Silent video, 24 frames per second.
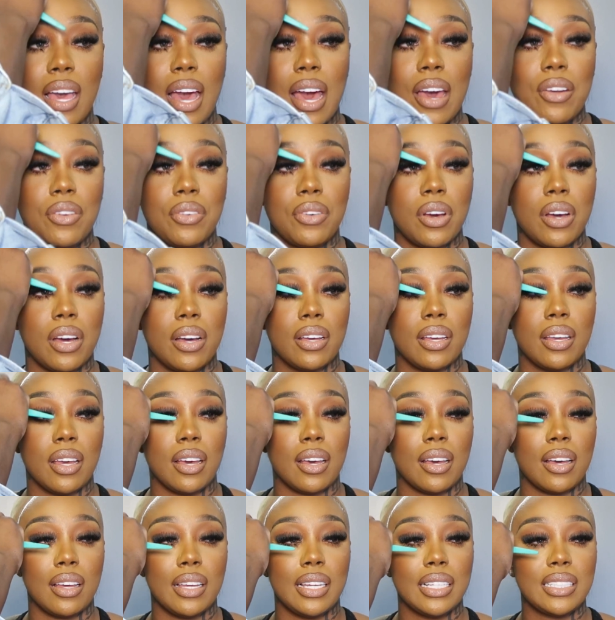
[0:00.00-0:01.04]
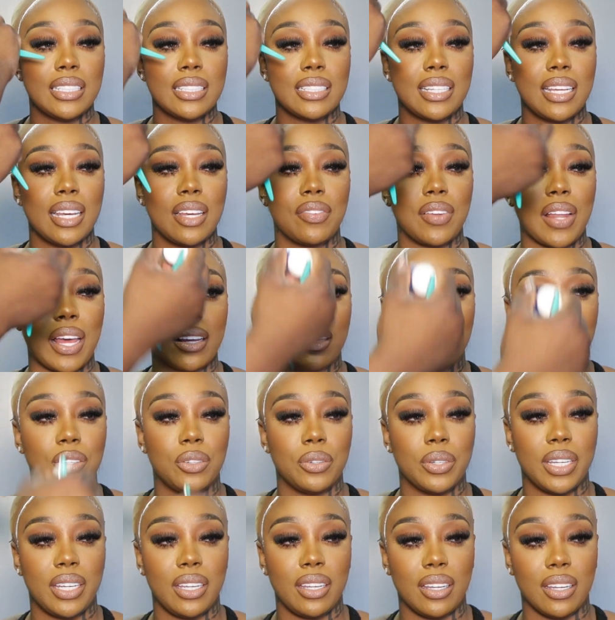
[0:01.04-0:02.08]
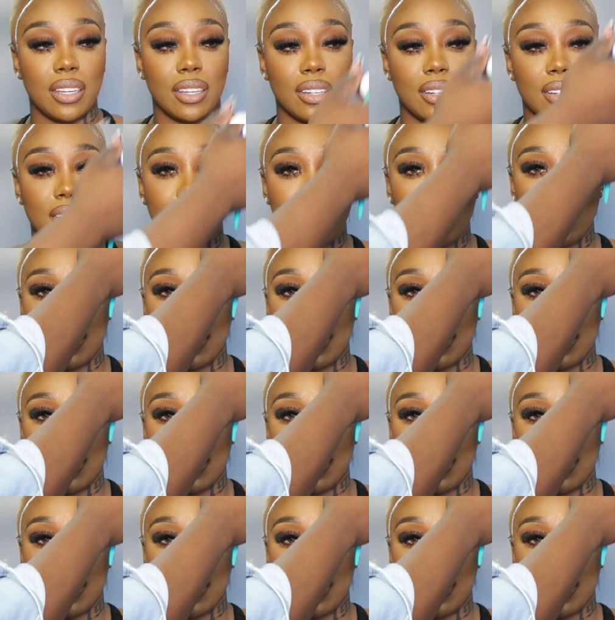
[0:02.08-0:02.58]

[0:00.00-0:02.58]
I don't know. It just gives like little kids.